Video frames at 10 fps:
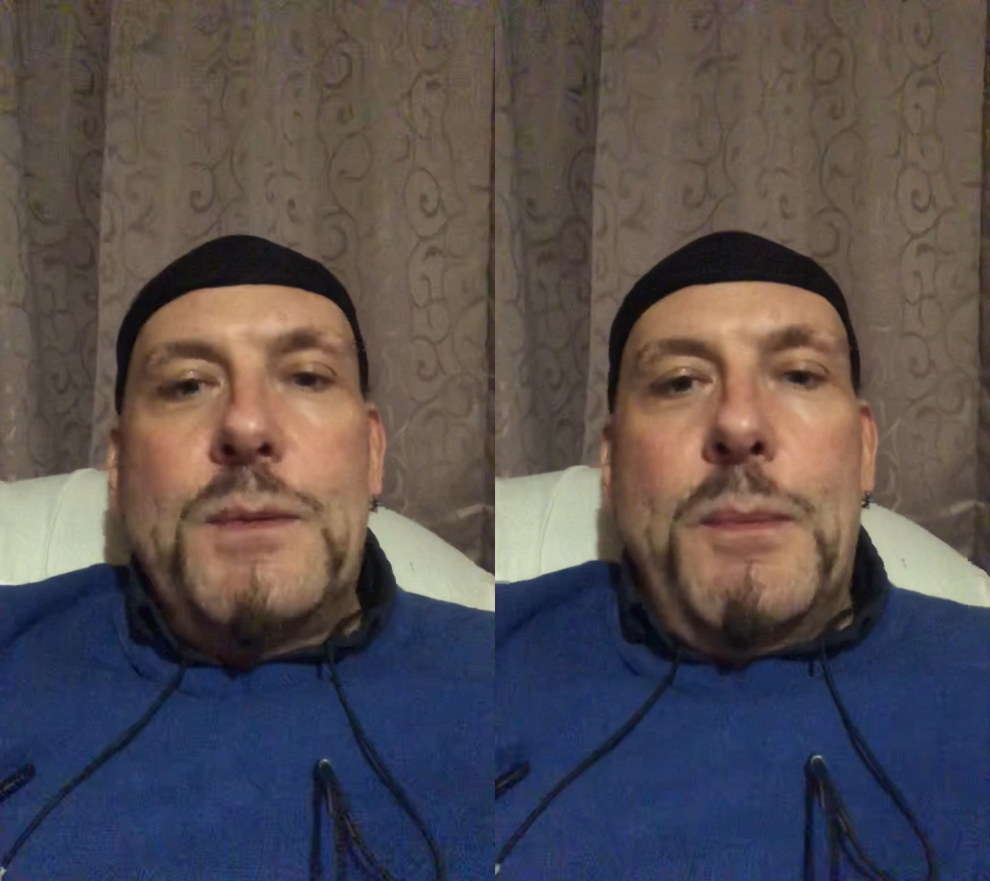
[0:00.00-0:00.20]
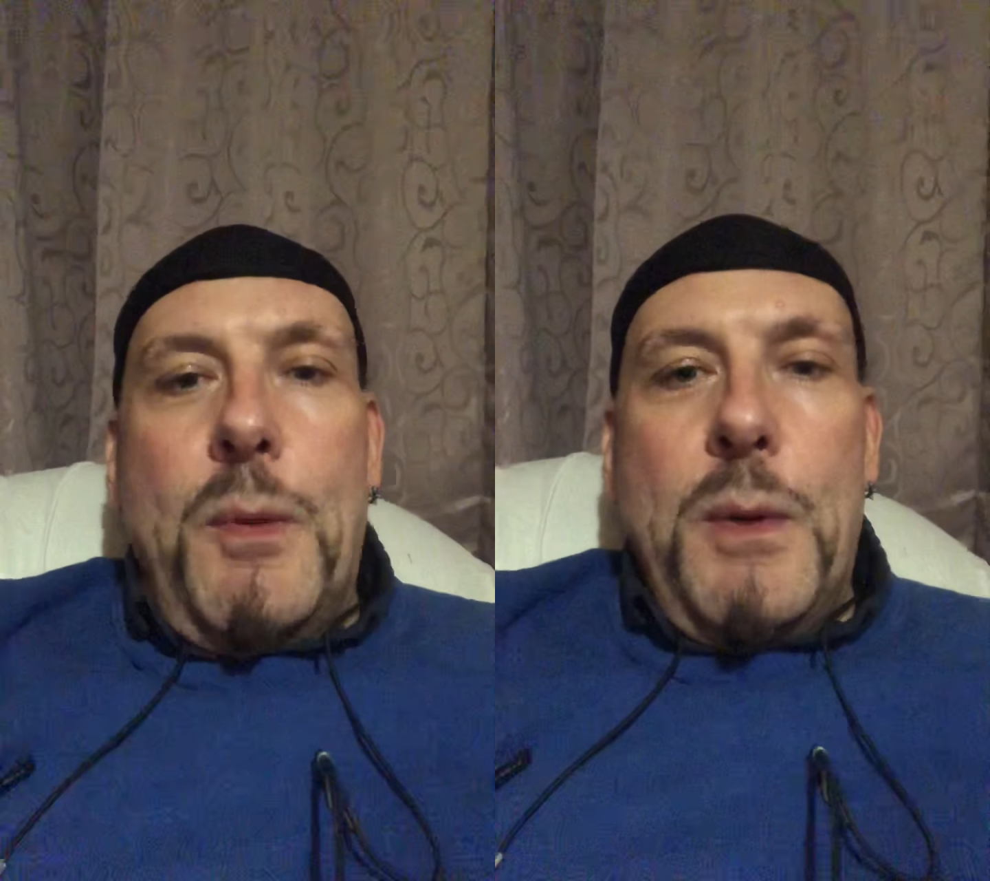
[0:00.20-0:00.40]

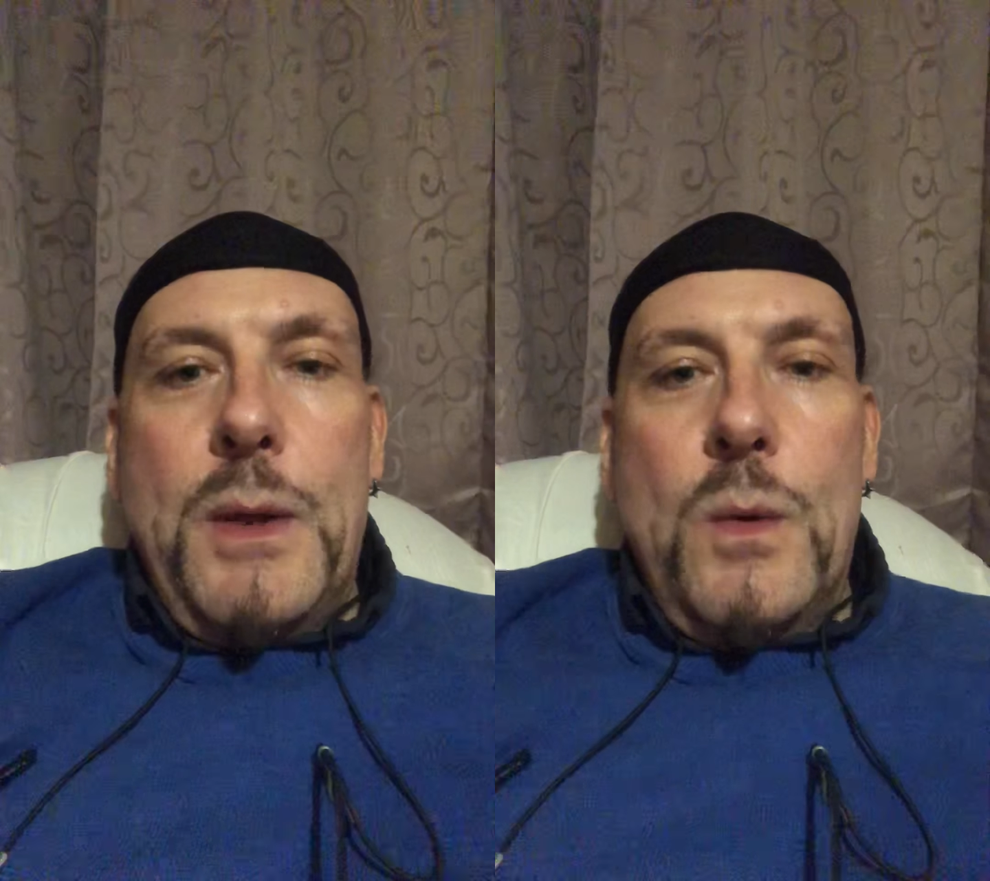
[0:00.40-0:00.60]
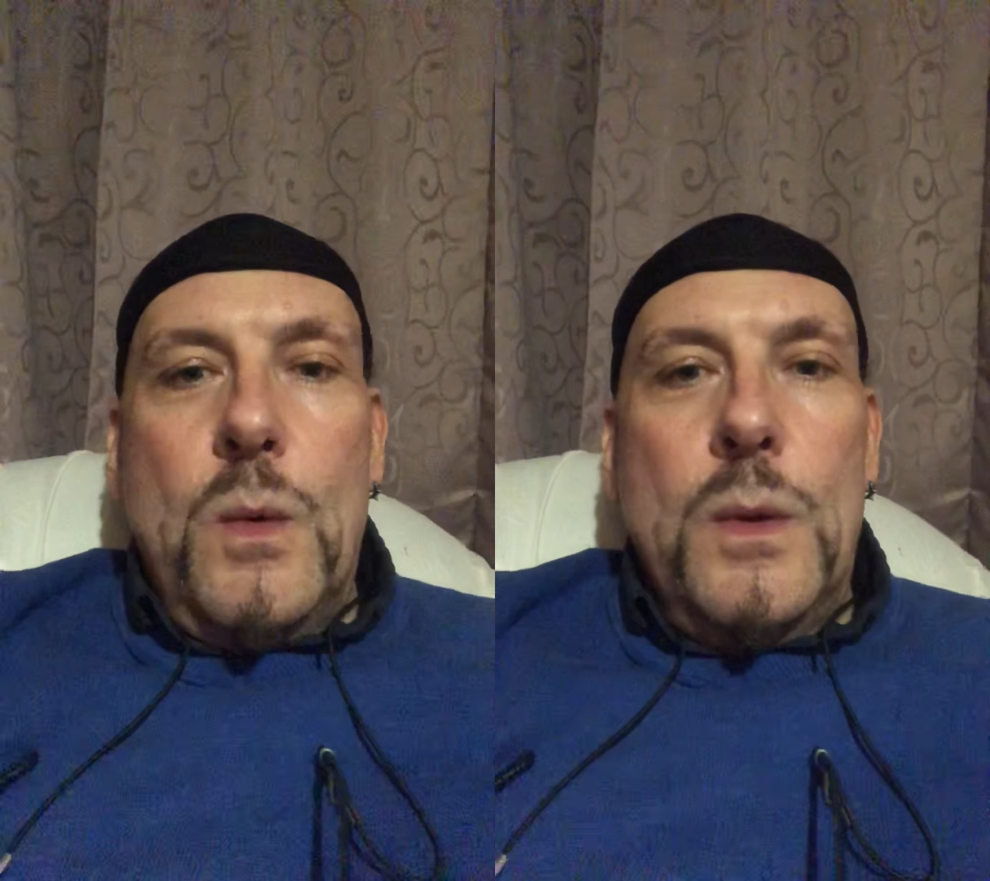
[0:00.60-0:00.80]
we're probably
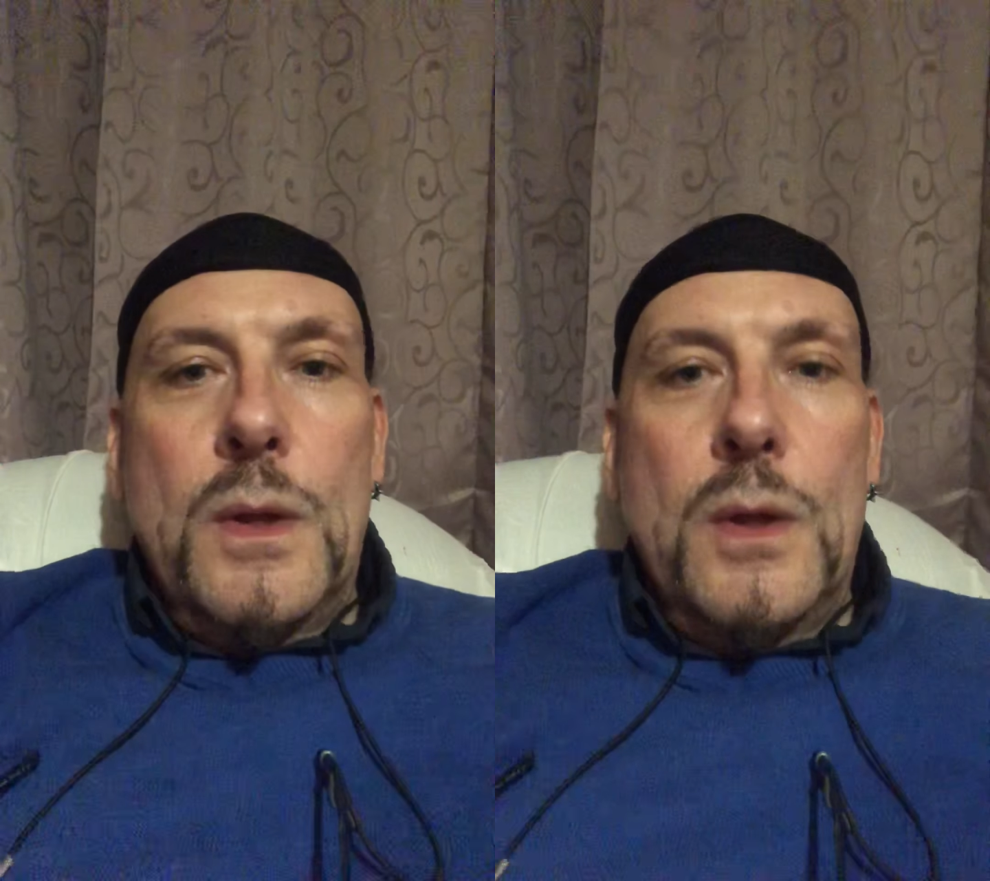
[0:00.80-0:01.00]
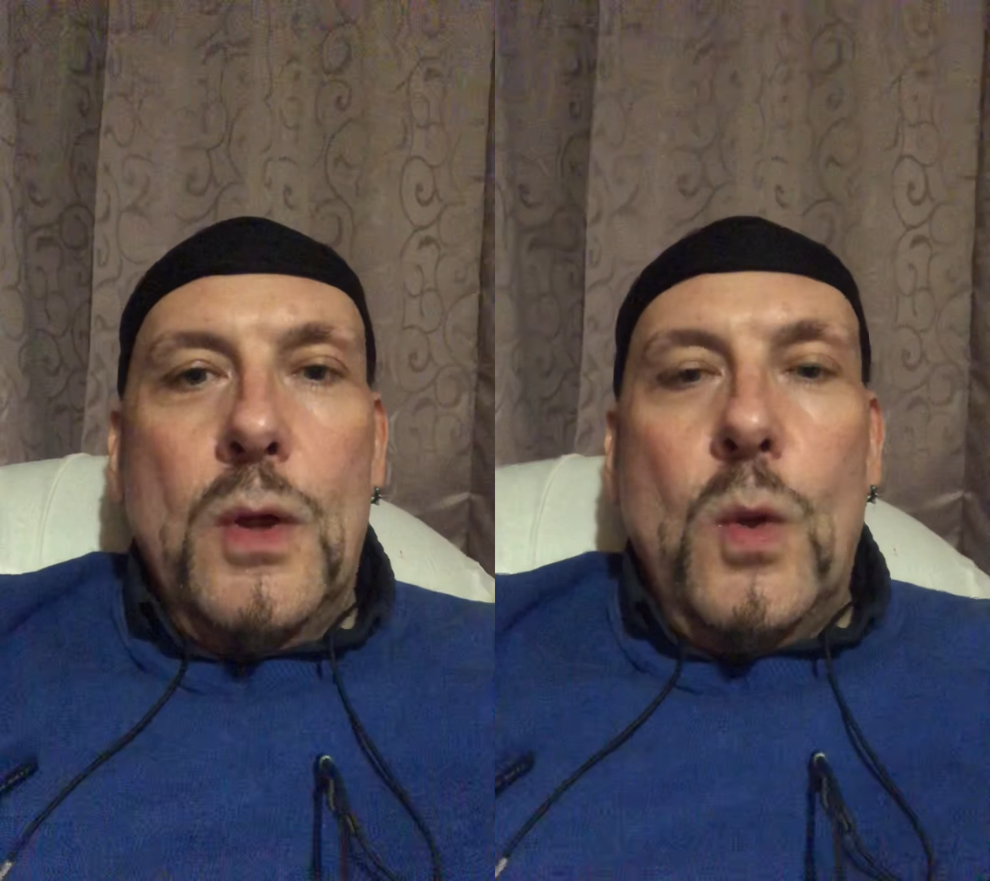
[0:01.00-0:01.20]
all
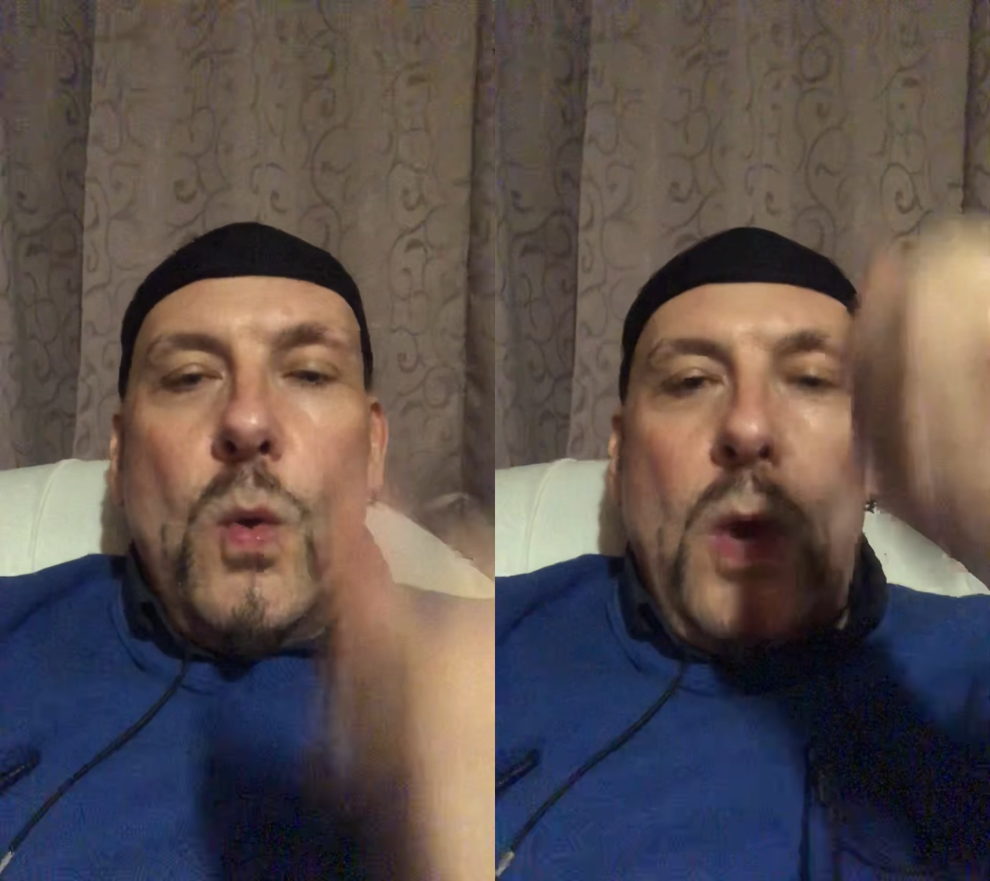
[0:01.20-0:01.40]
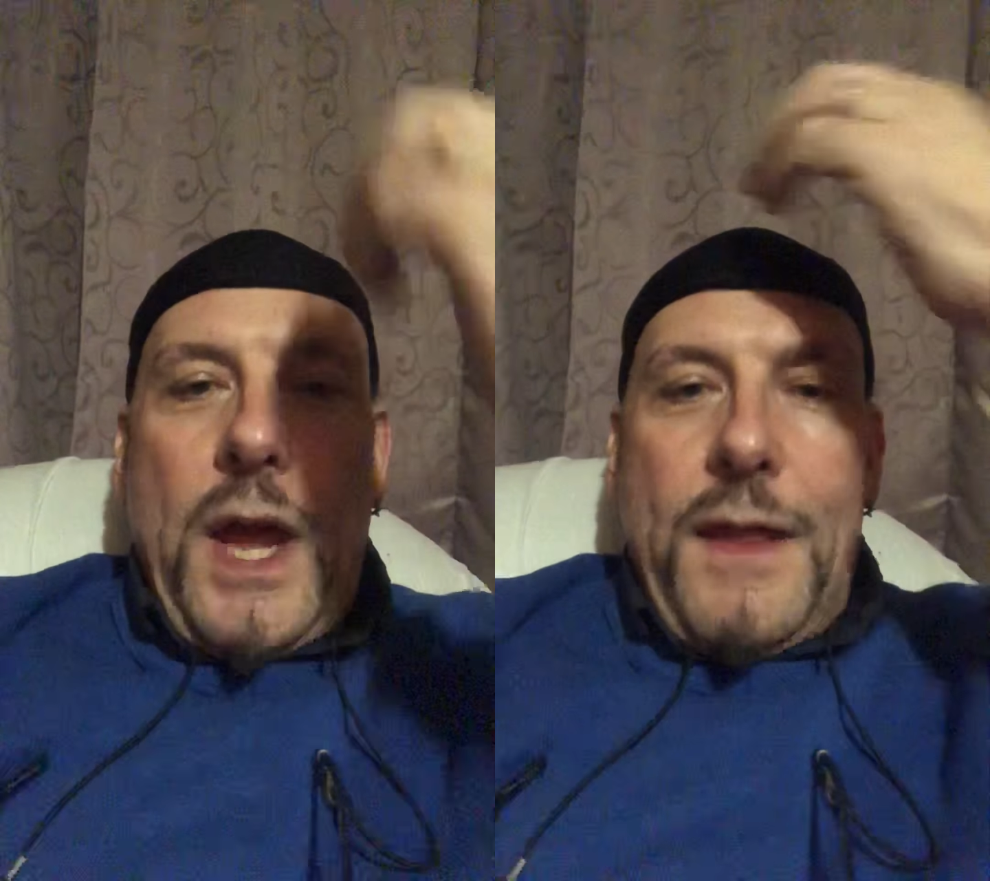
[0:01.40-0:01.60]

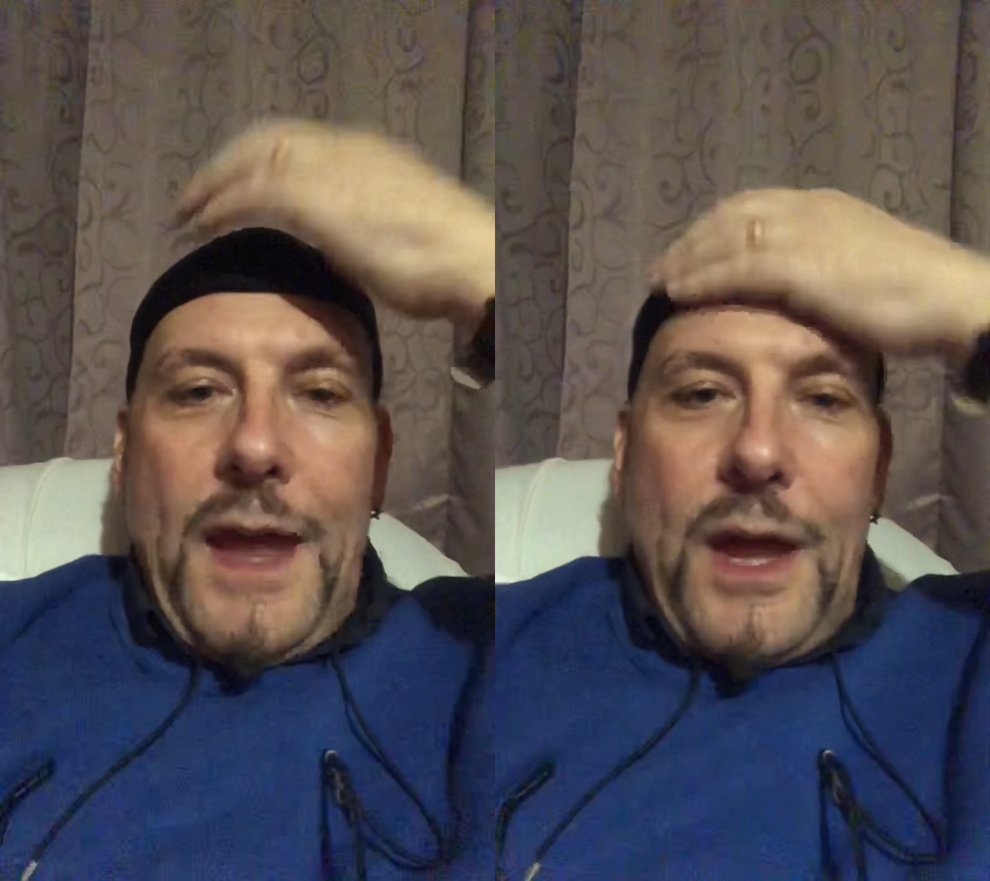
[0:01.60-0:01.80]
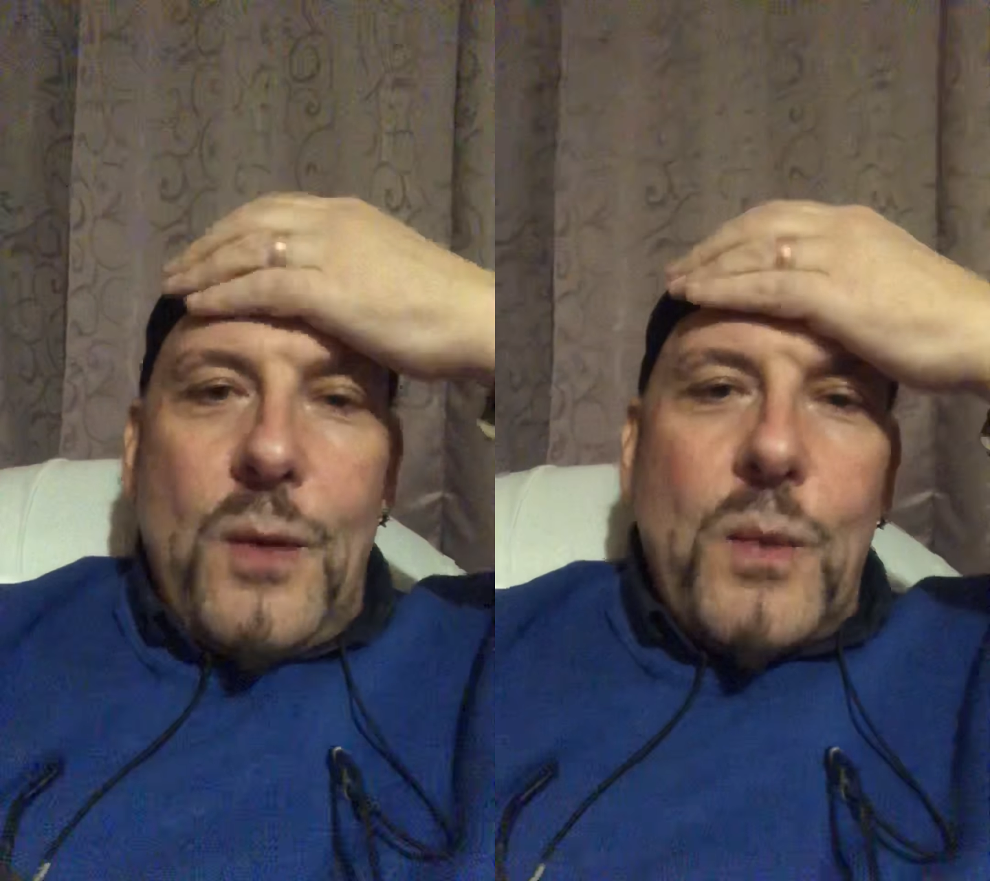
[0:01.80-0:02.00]
like
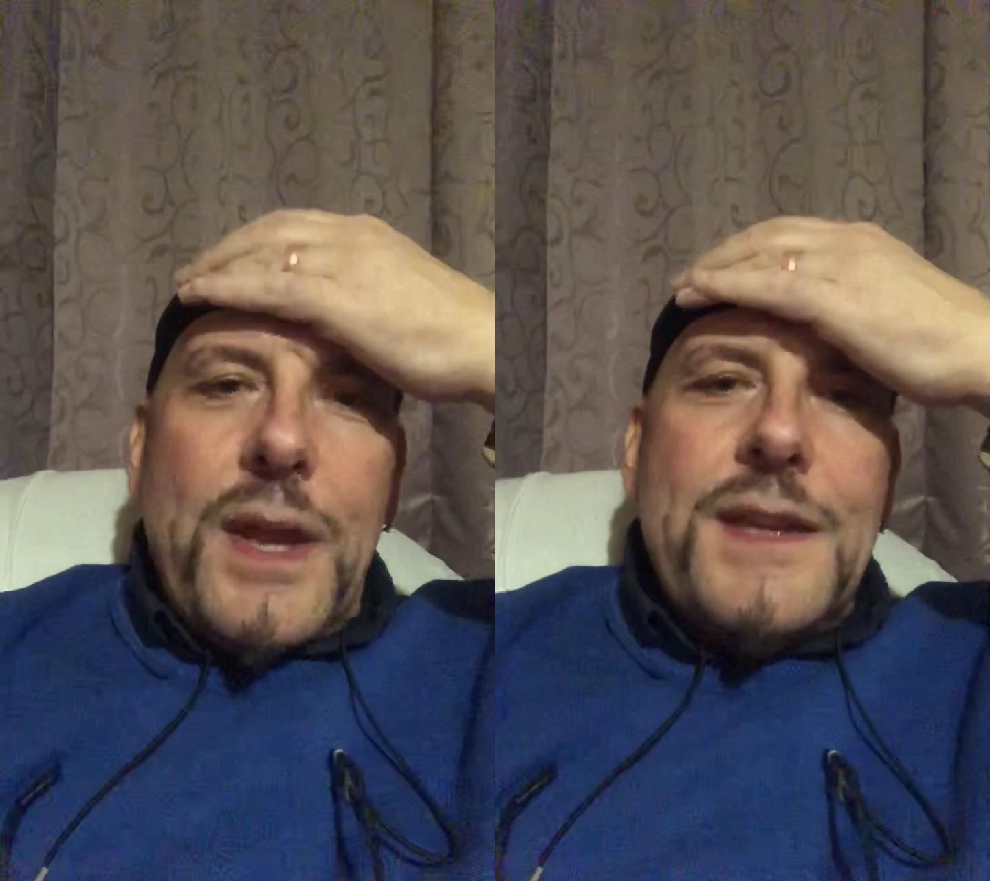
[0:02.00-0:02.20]
that, aren't we?